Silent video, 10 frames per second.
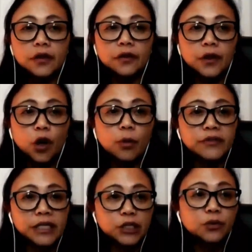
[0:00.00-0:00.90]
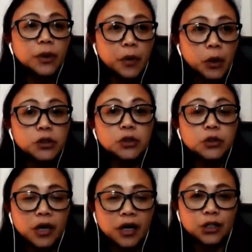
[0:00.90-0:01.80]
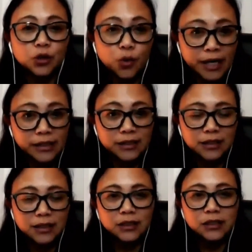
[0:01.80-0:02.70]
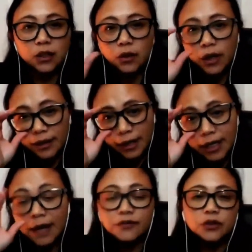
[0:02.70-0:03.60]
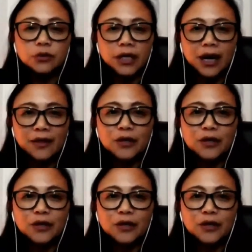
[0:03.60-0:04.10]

the Home Office actually wrote to her twice. So they didn't have to do that. They